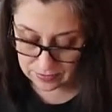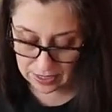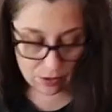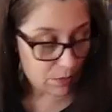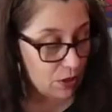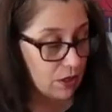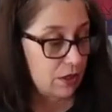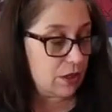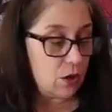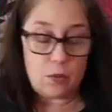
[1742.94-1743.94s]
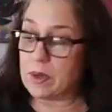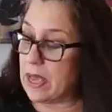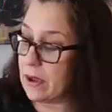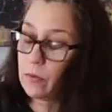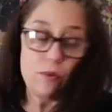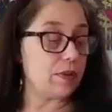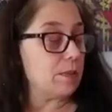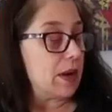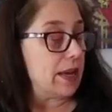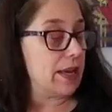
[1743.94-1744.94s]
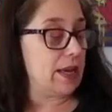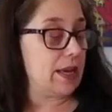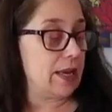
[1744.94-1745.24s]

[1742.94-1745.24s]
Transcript: Now I'm just going to go back with my